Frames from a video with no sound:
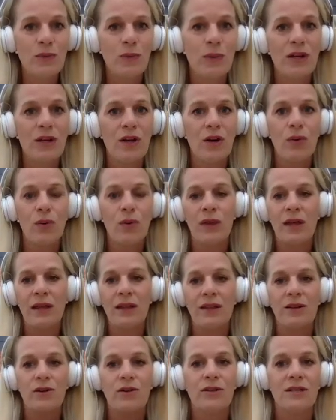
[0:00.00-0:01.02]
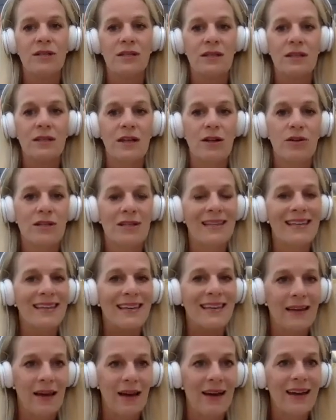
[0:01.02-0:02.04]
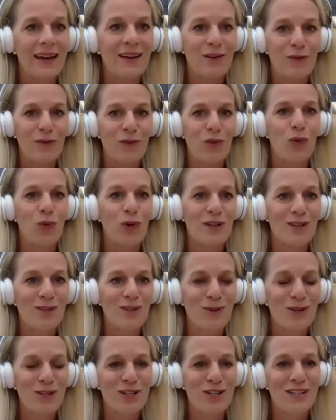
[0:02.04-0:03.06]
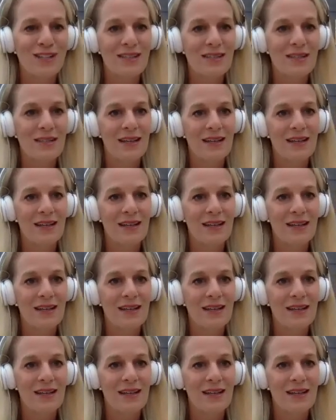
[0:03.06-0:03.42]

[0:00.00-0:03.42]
We know that there's leaky gut, of course, which is